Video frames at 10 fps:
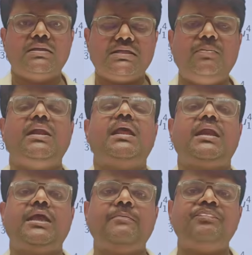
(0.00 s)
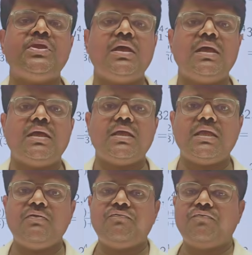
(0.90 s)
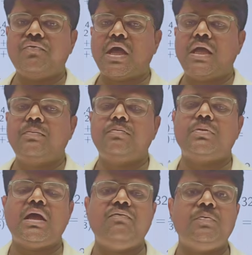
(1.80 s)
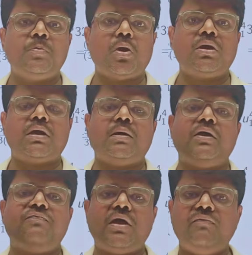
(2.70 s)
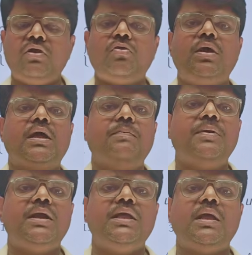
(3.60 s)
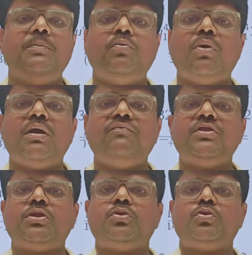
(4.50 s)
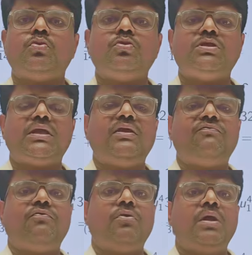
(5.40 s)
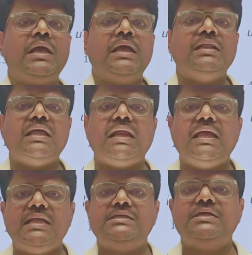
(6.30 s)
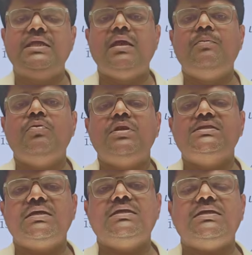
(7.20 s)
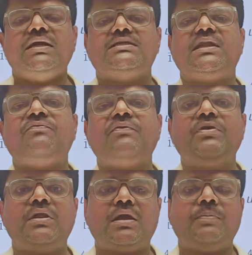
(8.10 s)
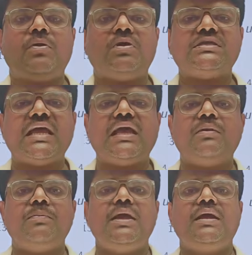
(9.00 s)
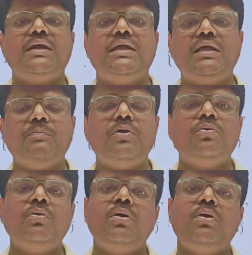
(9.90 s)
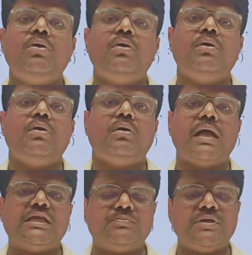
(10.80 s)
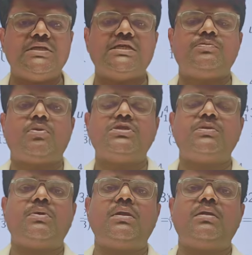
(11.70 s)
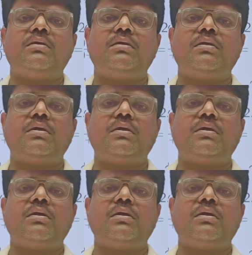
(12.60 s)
Similarly, if I will not compare DMU1 with 2, 3, 4, then each DMU is itself a winner, because I can make DMU as much as possible,